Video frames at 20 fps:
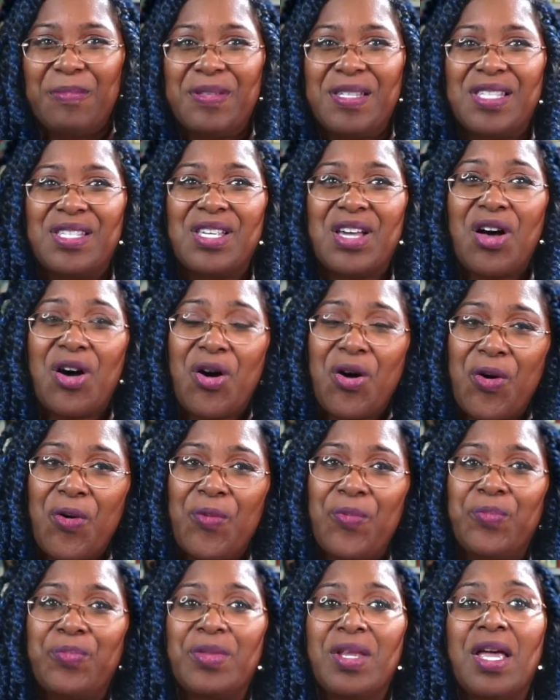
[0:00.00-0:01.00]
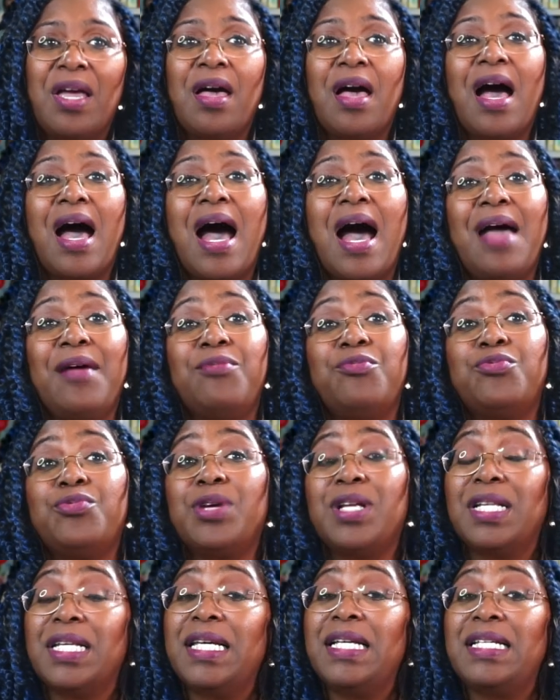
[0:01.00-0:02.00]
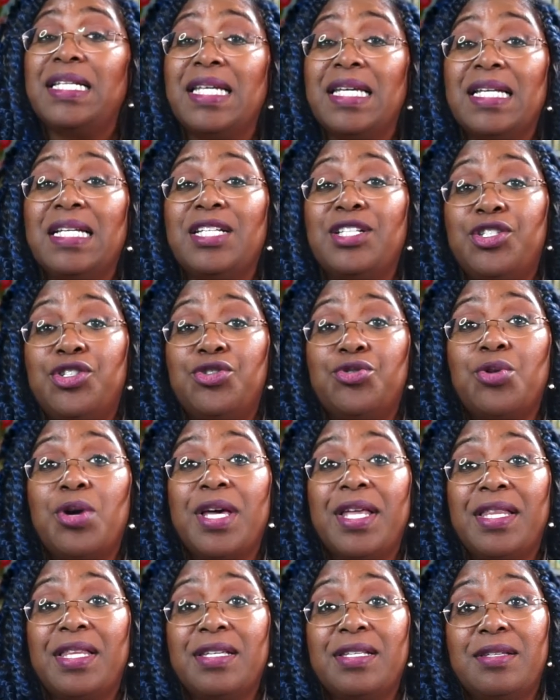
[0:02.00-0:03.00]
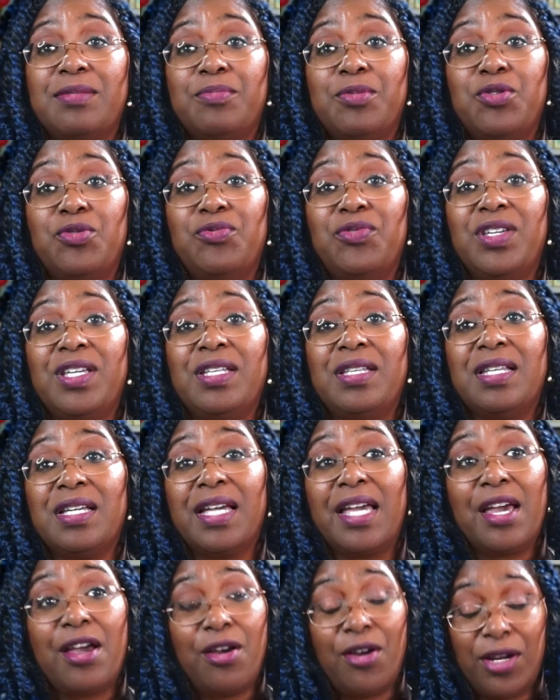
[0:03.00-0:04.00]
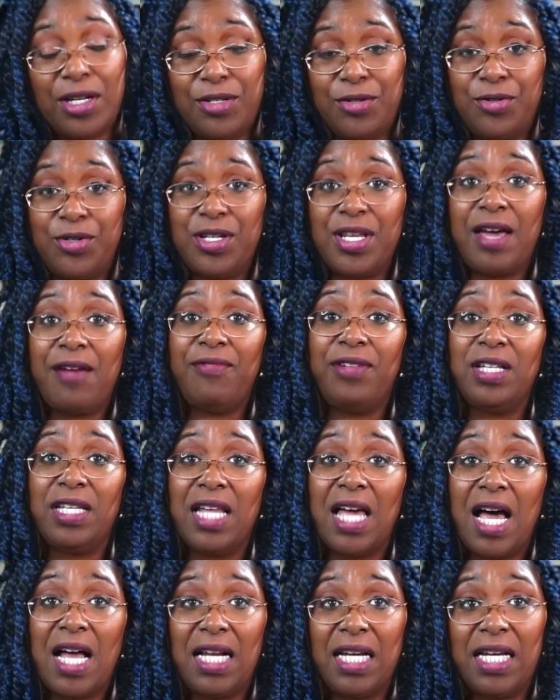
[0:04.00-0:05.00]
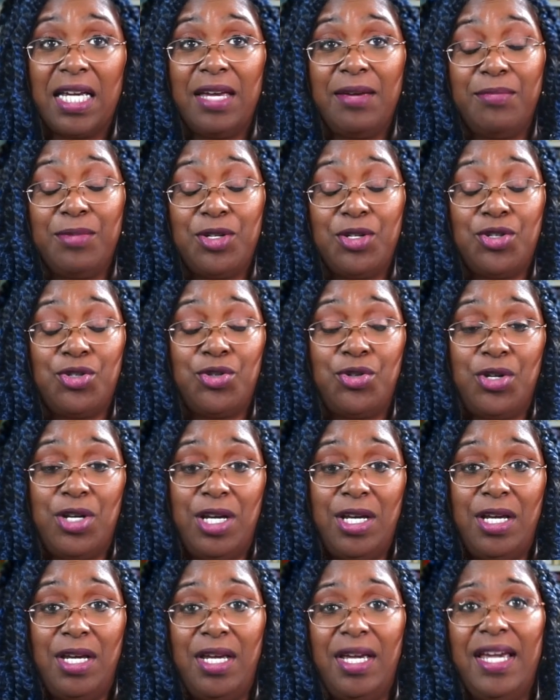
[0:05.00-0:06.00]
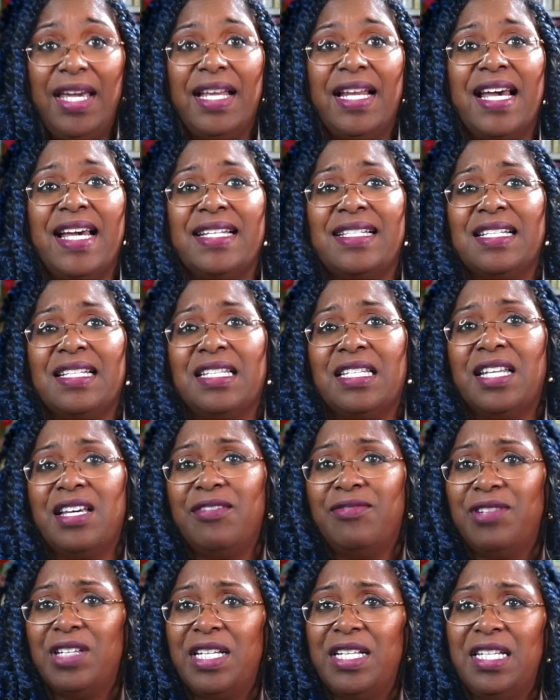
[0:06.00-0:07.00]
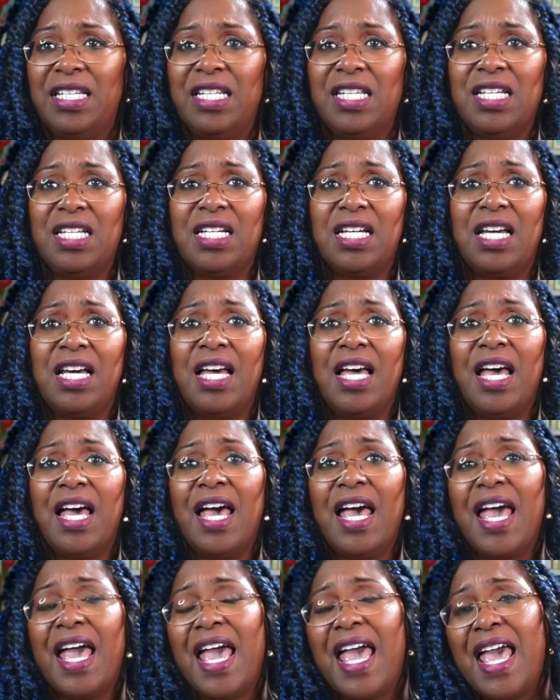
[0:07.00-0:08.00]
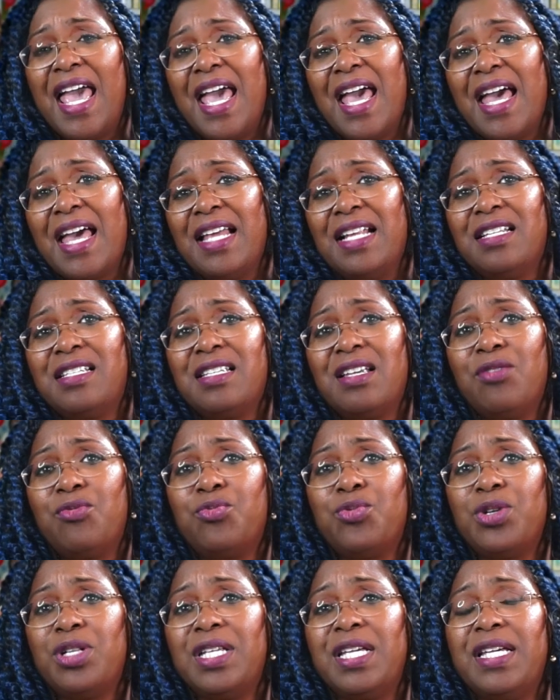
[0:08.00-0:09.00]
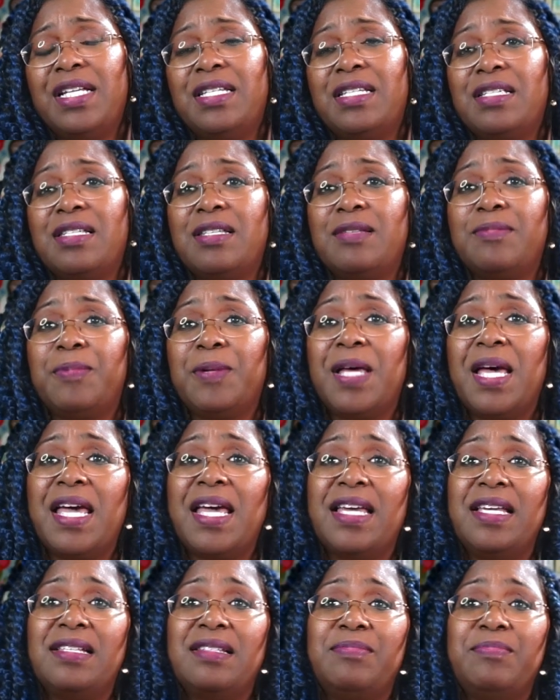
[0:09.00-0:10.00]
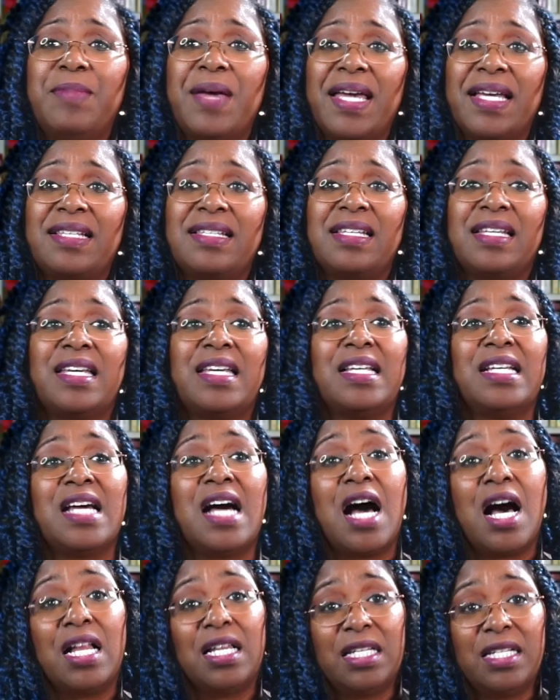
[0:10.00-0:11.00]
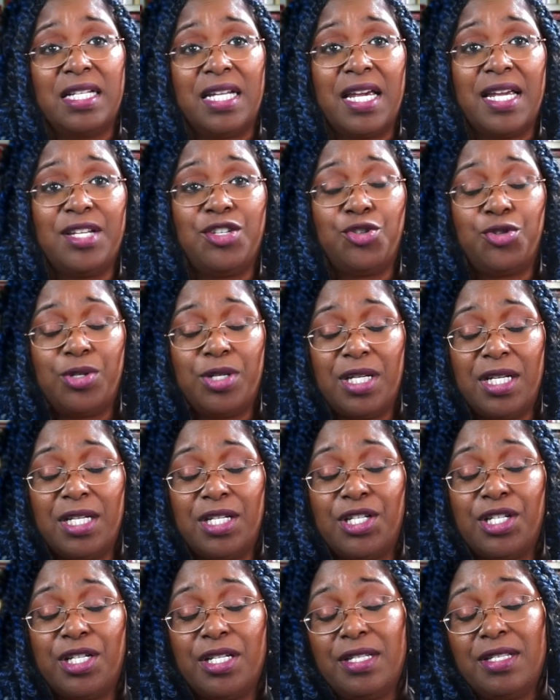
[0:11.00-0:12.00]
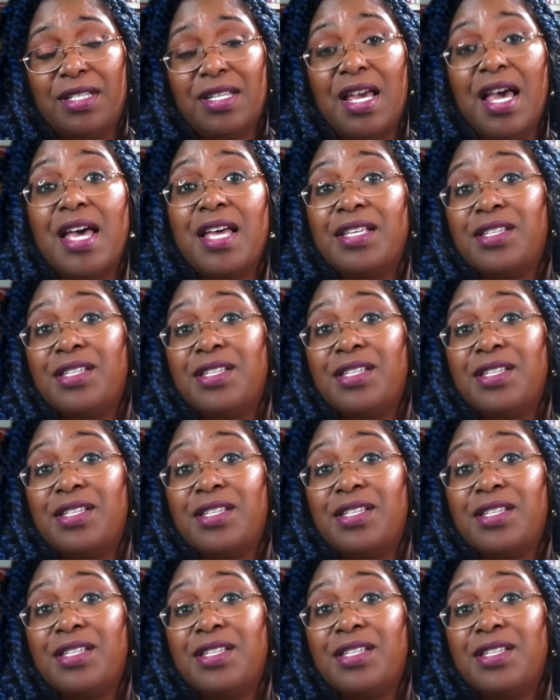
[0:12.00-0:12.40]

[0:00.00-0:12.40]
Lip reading: So, I really did enjoy this movie. The characters have a lot of chemistry, it has a lovely look, and really displays Mexican holiday traditions.